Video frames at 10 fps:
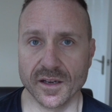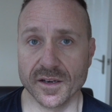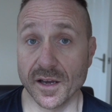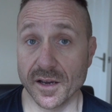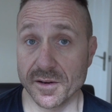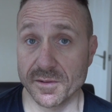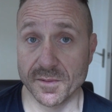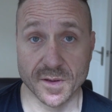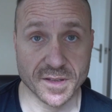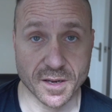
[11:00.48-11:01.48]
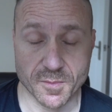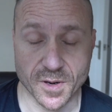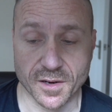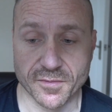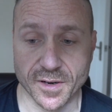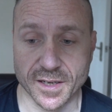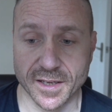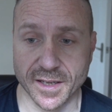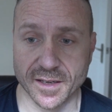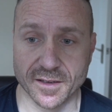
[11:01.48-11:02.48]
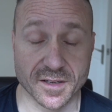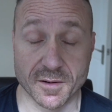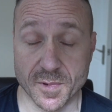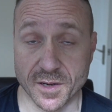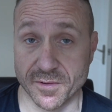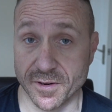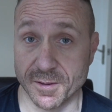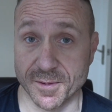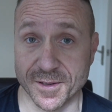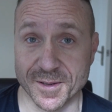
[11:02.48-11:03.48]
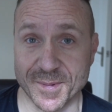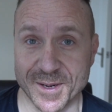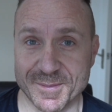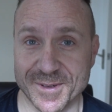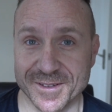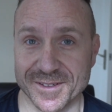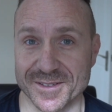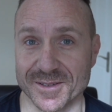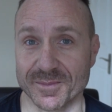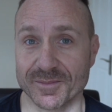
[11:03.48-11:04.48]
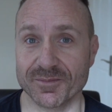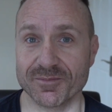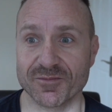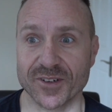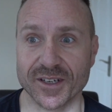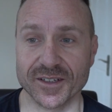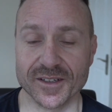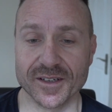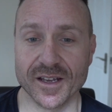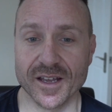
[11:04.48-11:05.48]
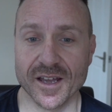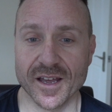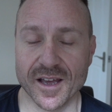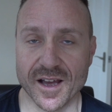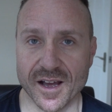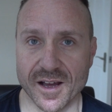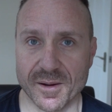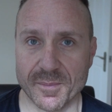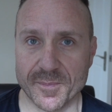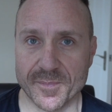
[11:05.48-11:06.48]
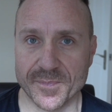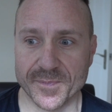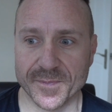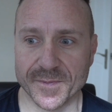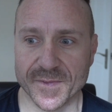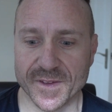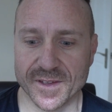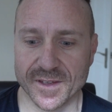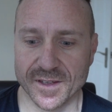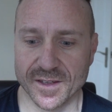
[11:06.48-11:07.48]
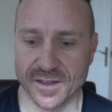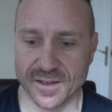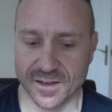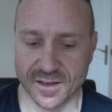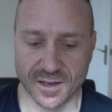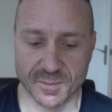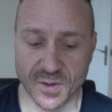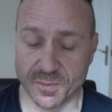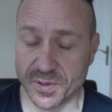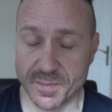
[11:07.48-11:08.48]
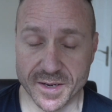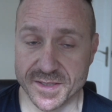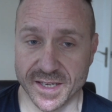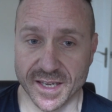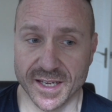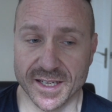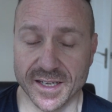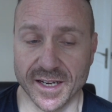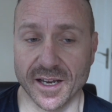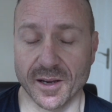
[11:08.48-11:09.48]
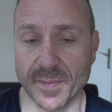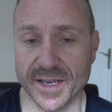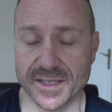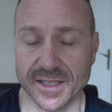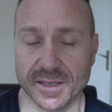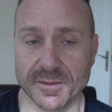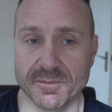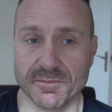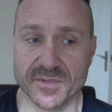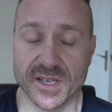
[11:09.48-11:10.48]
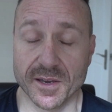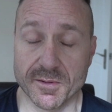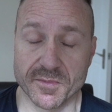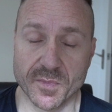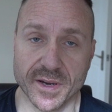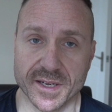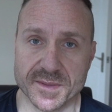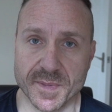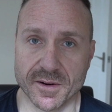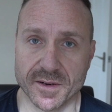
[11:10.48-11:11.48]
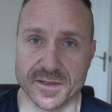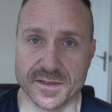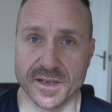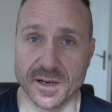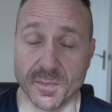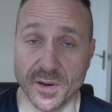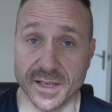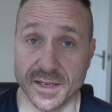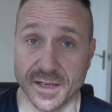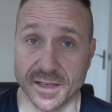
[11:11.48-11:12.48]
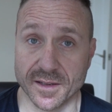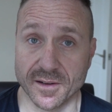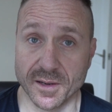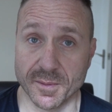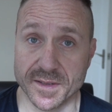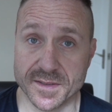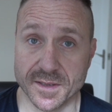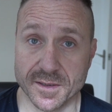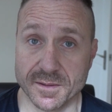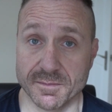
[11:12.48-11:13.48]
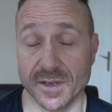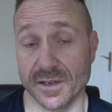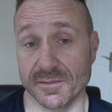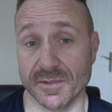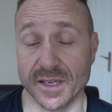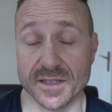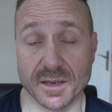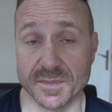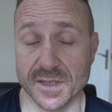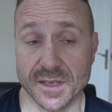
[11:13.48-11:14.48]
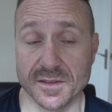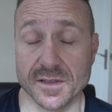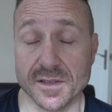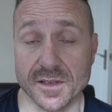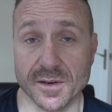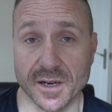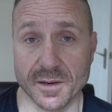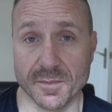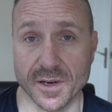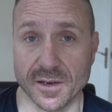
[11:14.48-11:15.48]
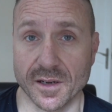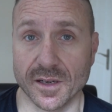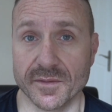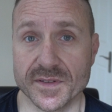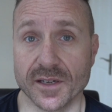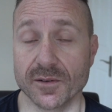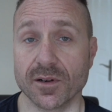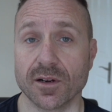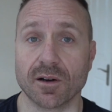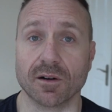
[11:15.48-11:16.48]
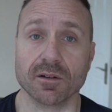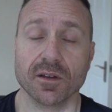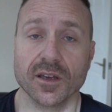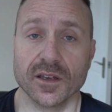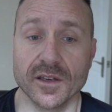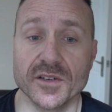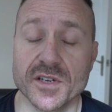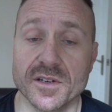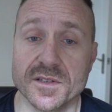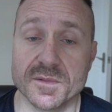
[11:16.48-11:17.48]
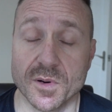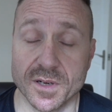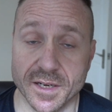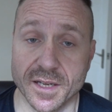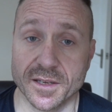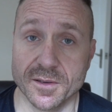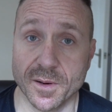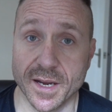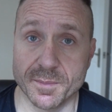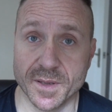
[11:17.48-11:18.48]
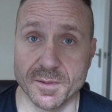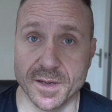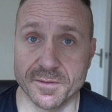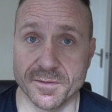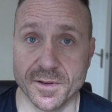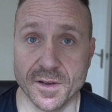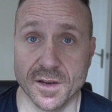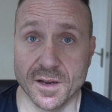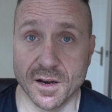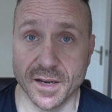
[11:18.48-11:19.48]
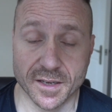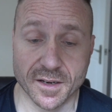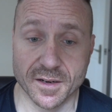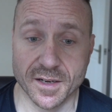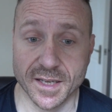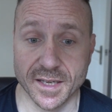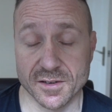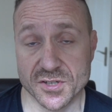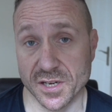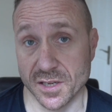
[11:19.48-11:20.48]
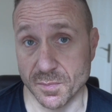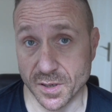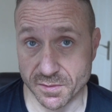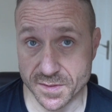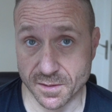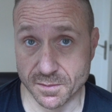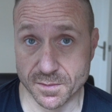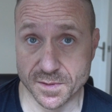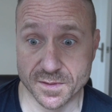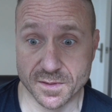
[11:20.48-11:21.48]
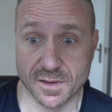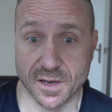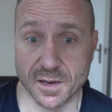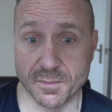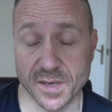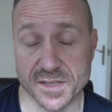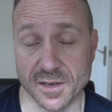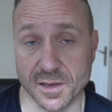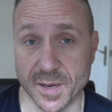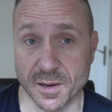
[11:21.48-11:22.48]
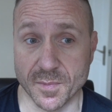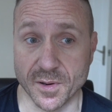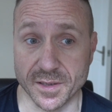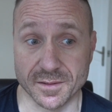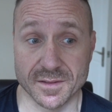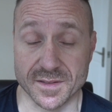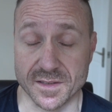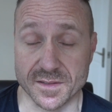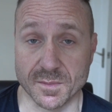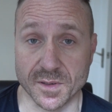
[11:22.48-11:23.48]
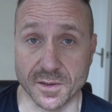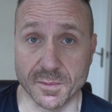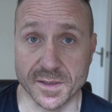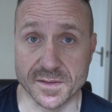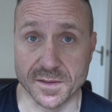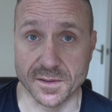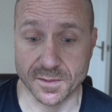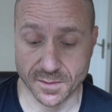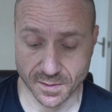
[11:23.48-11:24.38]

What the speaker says: No, I don't work for a clinic. I don't work for anyone at the moment because I'm redundant. I'm not promoting any clinic. I basically tell you of my experience at my clinic that I went to, and it's up to you to do your homework. Like I've said all along, you choose what clinic you're happy with. I can only show you my results and tell you about mine because that's the one I went to.